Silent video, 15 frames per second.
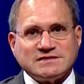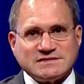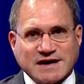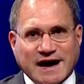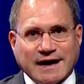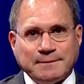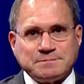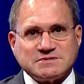
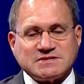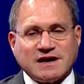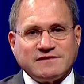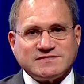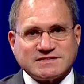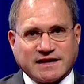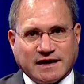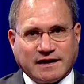types of
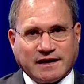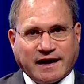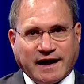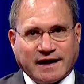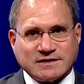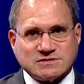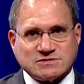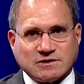skin
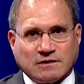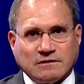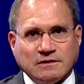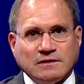cancer,